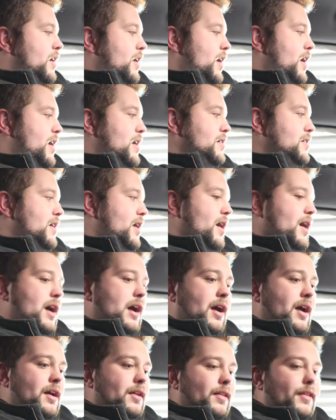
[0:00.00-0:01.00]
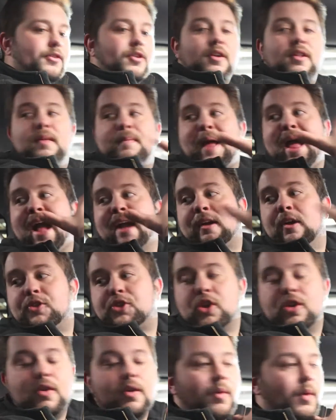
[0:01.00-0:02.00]
And let's go to the back. I'll
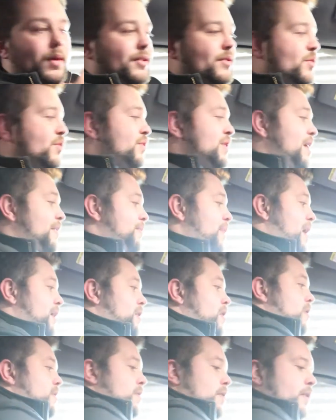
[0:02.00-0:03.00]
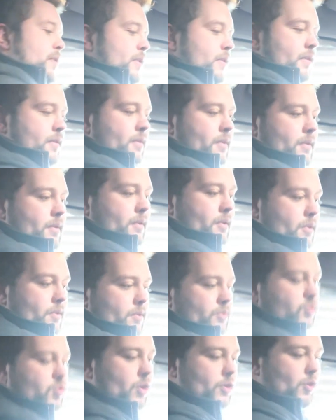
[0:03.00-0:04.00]
show you what we have back here.
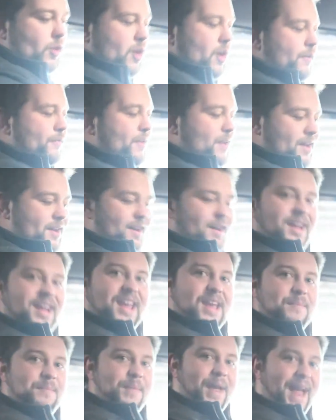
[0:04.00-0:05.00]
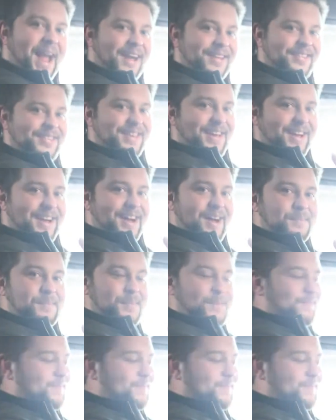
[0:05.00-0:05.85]
Truck off. It backs you up.